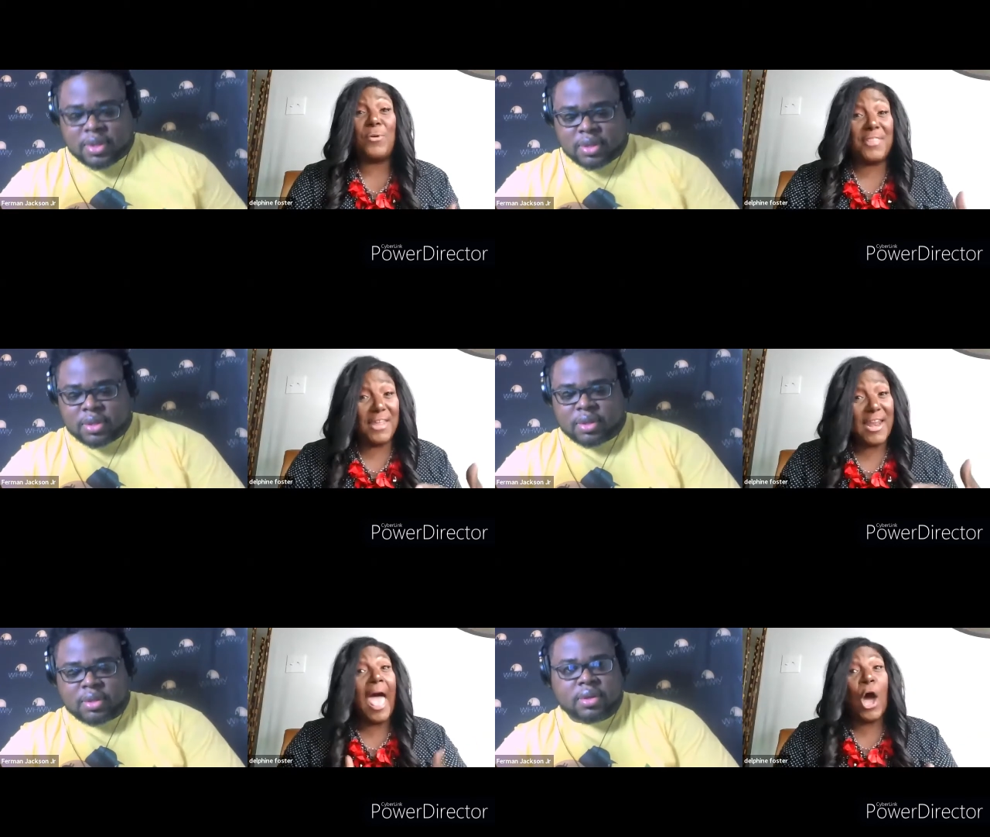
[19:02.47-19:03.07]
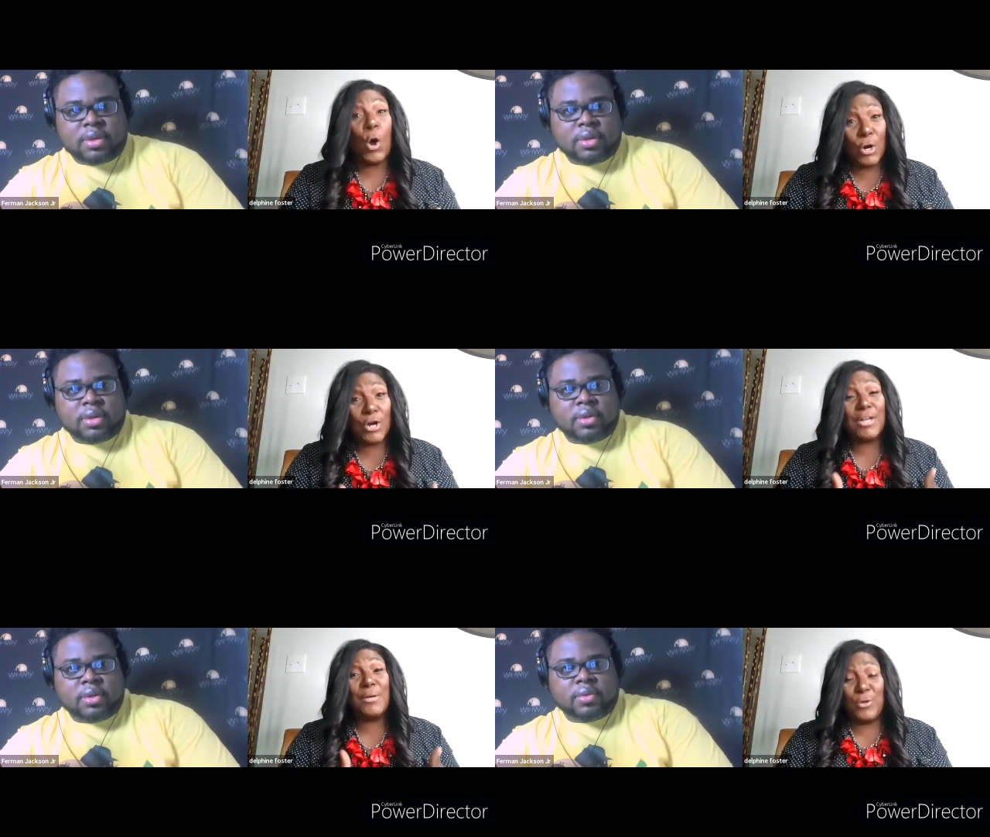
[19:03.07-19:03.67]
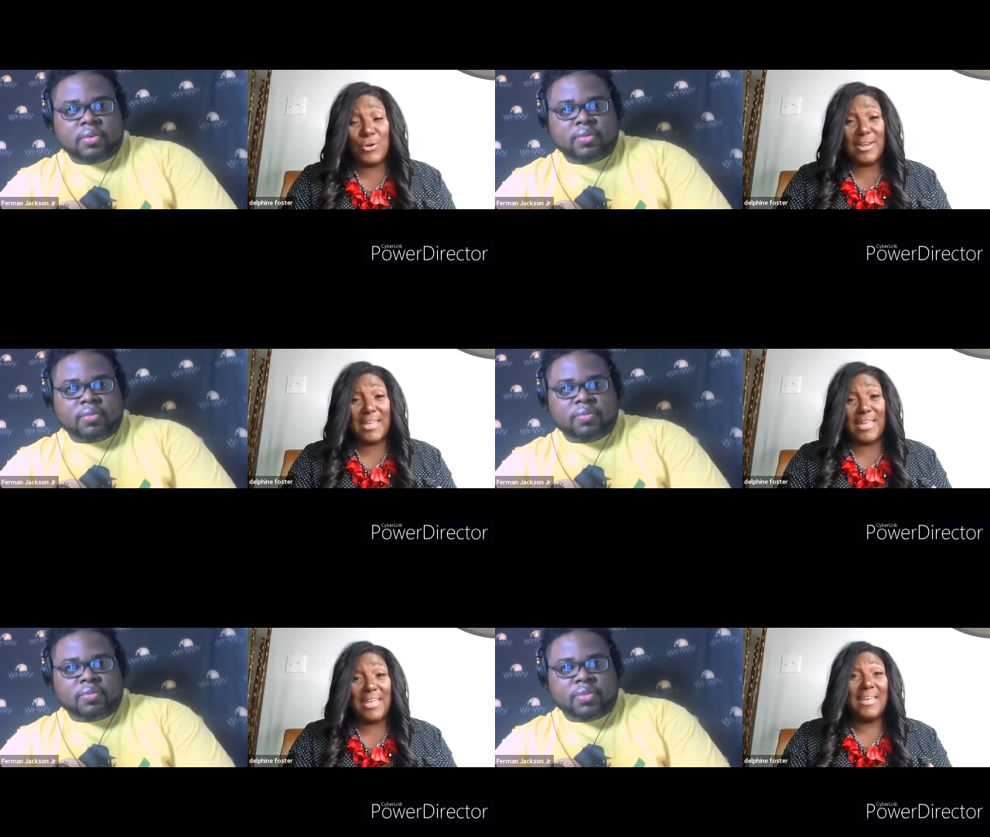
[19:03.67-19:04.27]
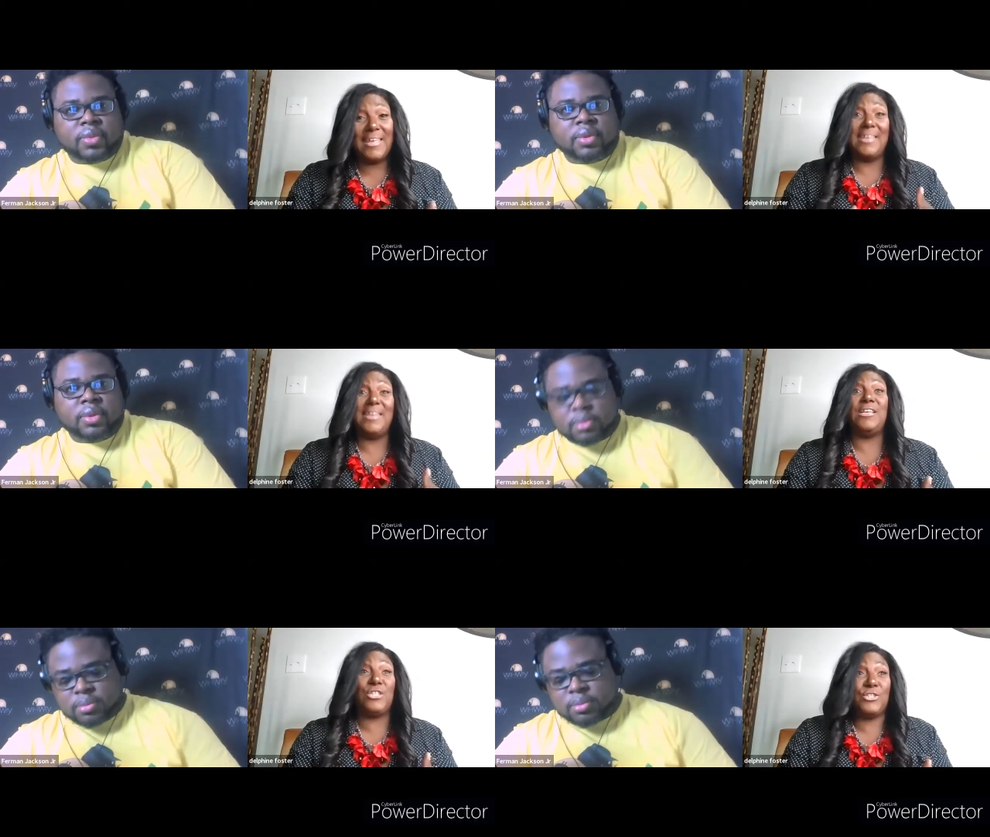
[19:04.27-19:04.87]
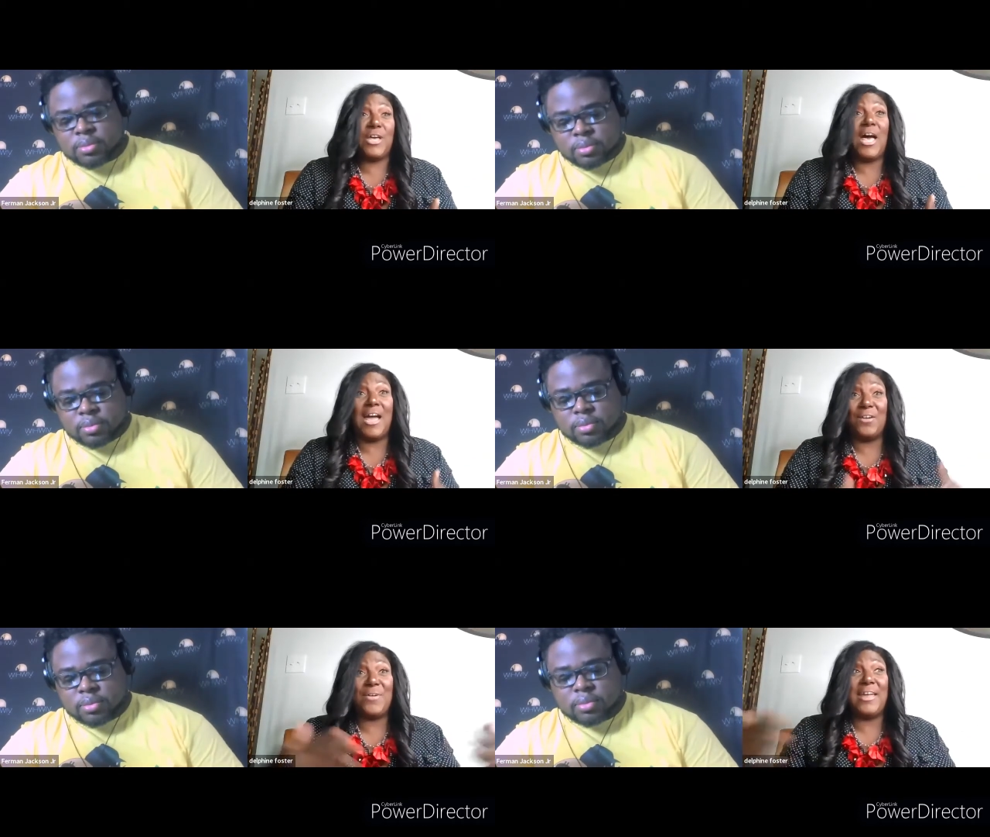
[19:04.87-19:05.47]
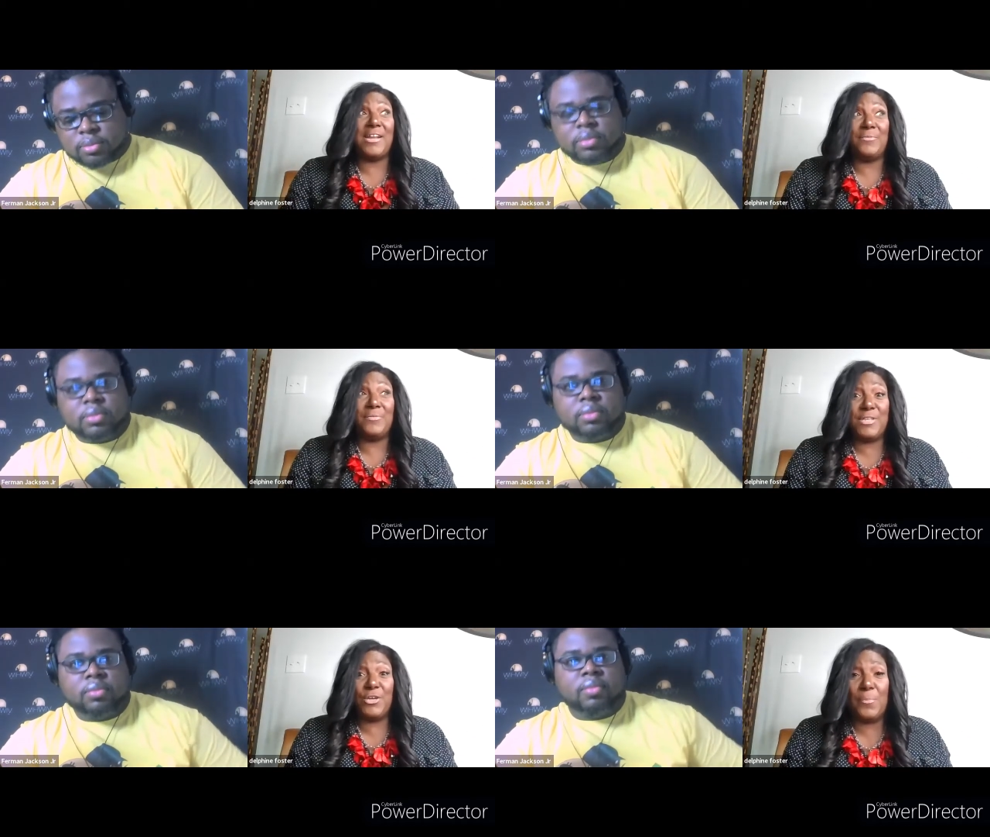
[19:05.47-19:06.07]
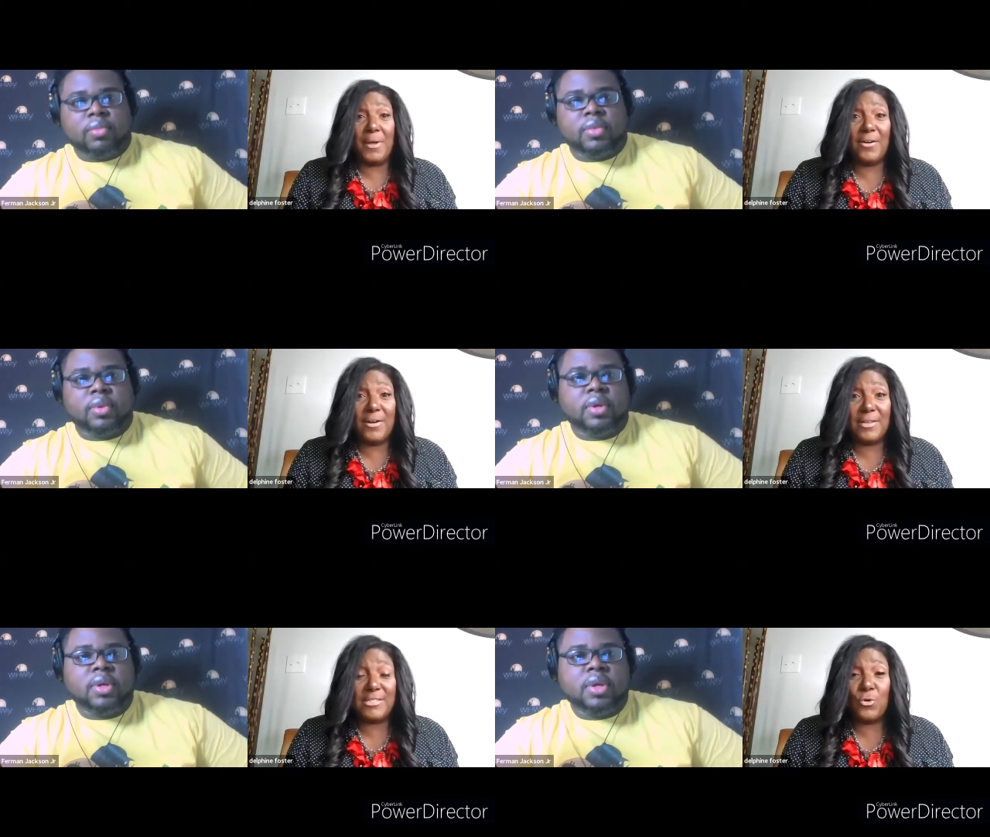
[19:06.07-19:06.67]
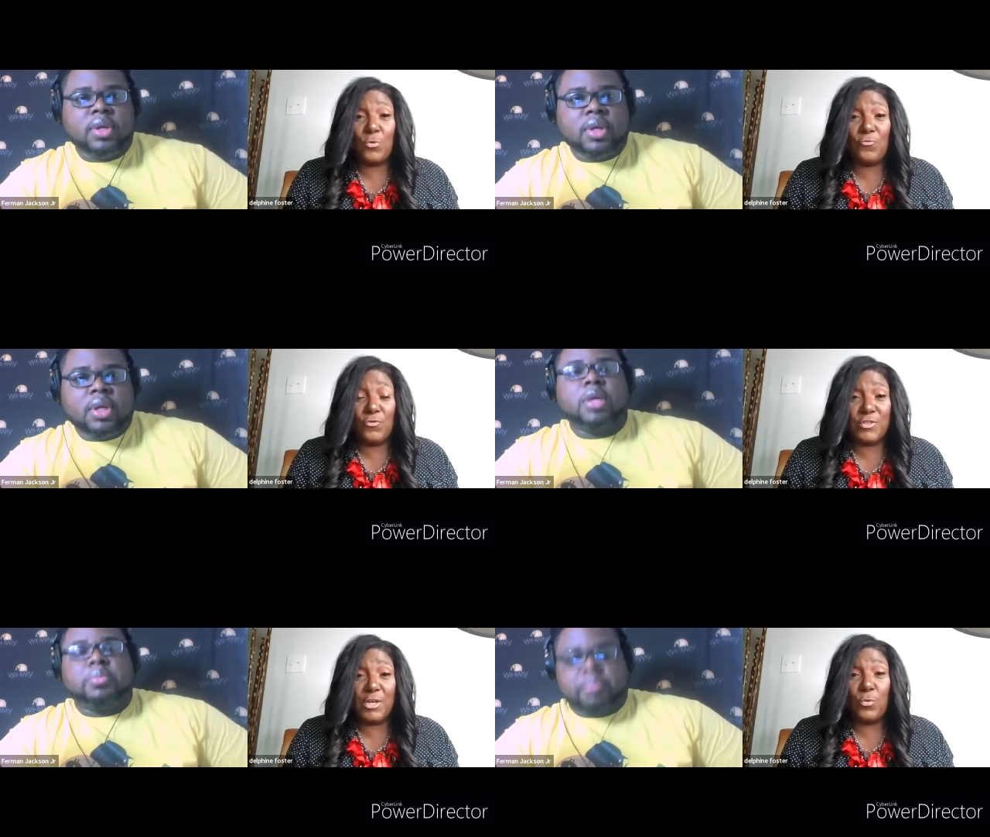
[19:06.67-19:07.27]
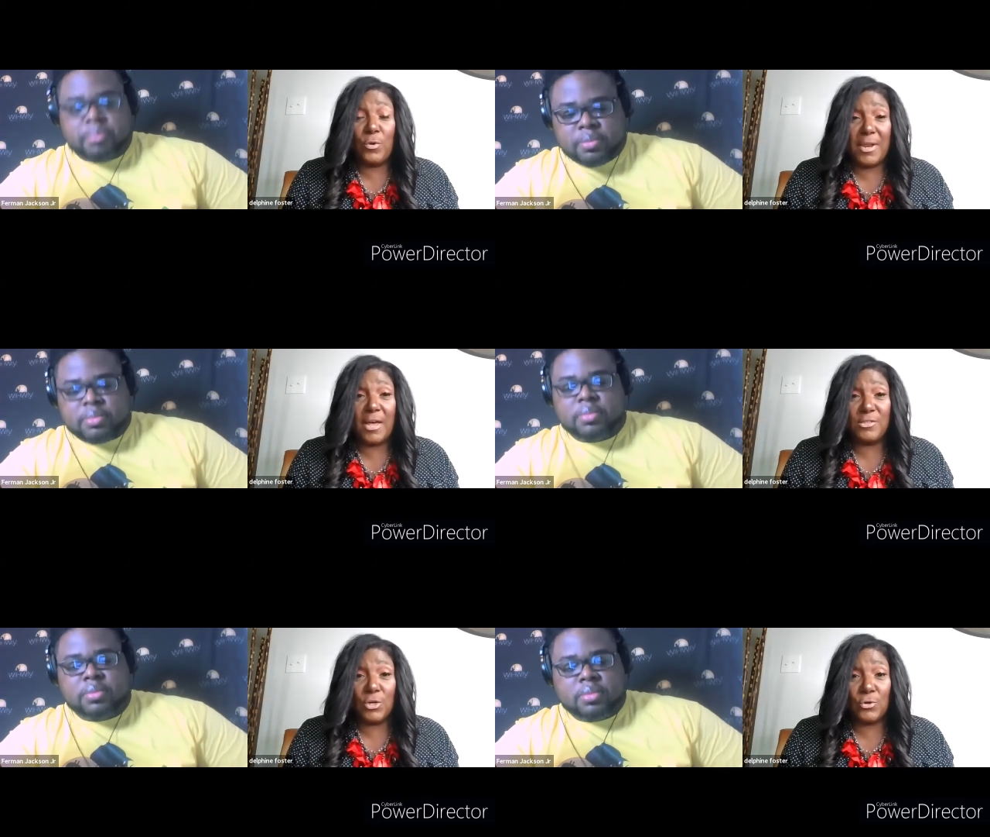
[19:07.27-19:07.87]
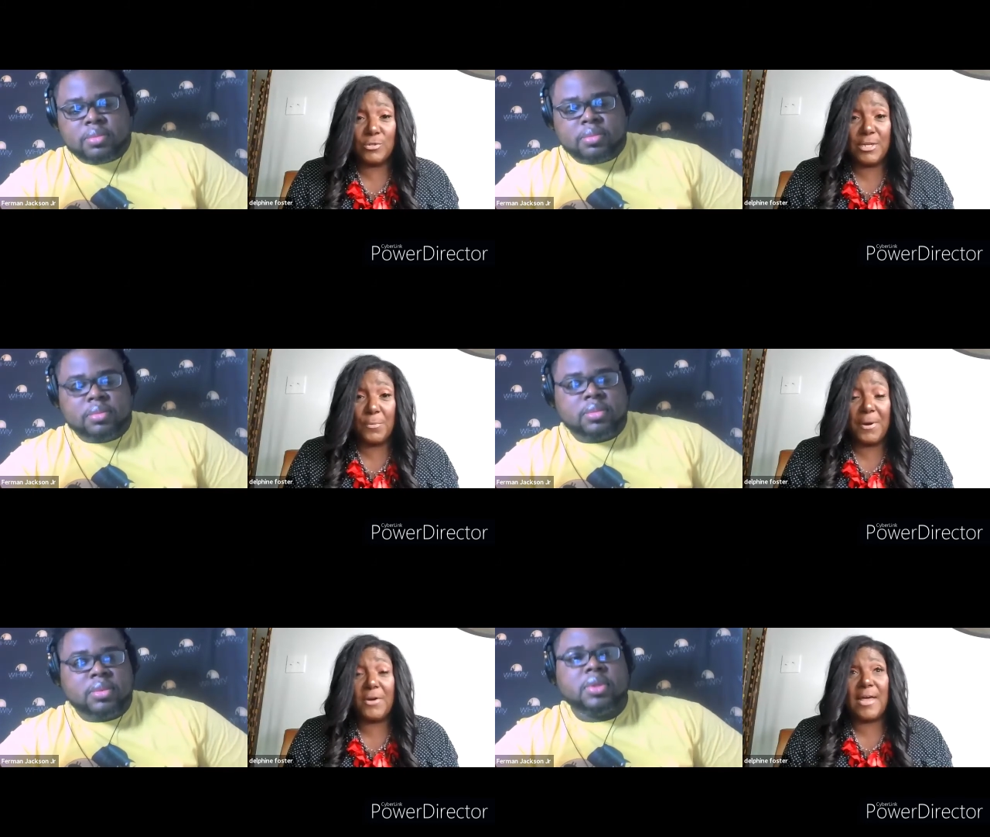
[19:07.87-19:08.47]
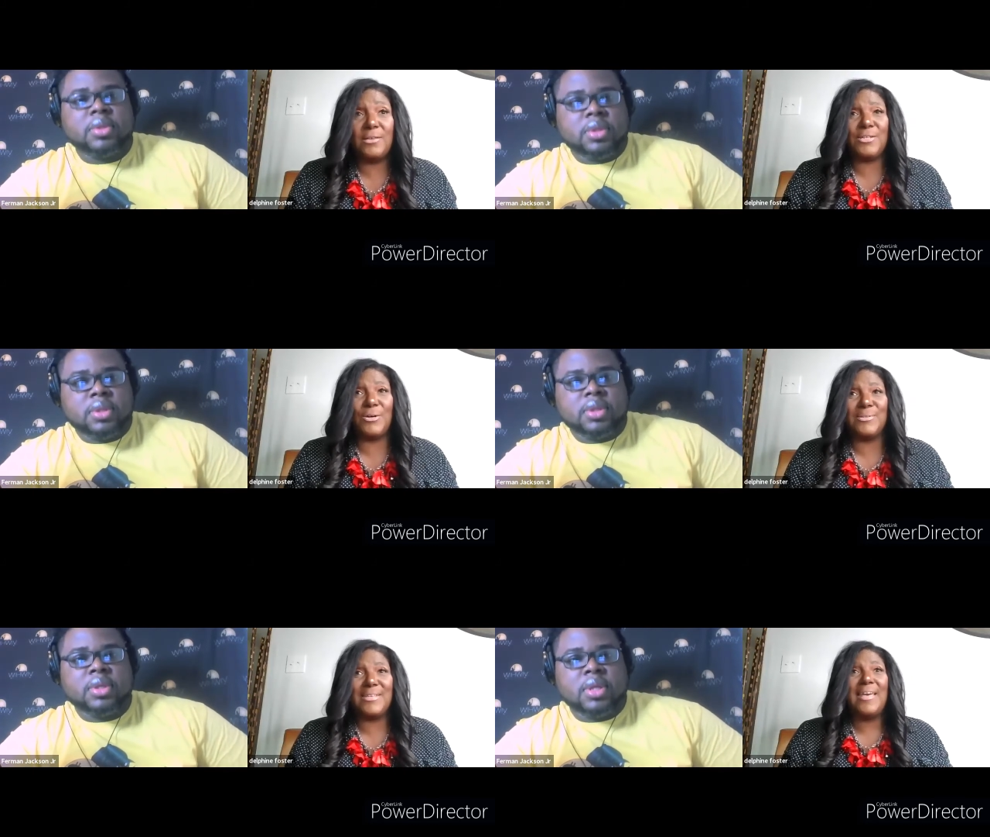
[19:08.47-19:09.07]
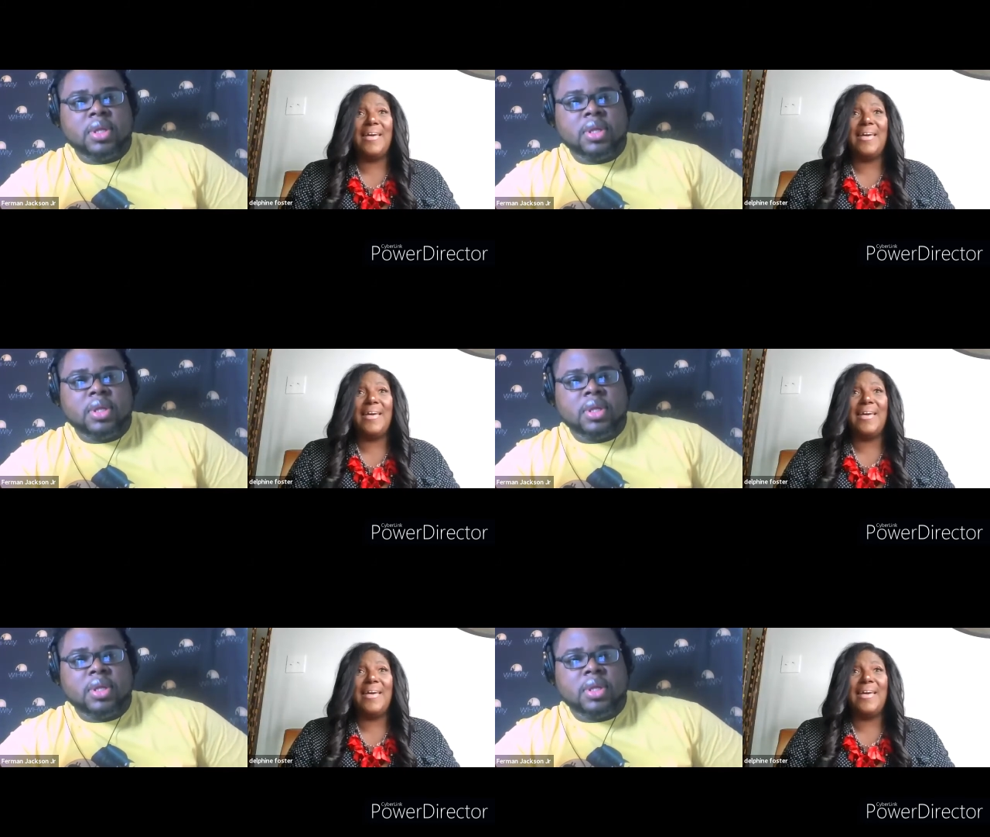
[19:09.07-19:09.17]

Speaker 1: within our community, then is, is a high rate of single parents, single single women households, single parent households,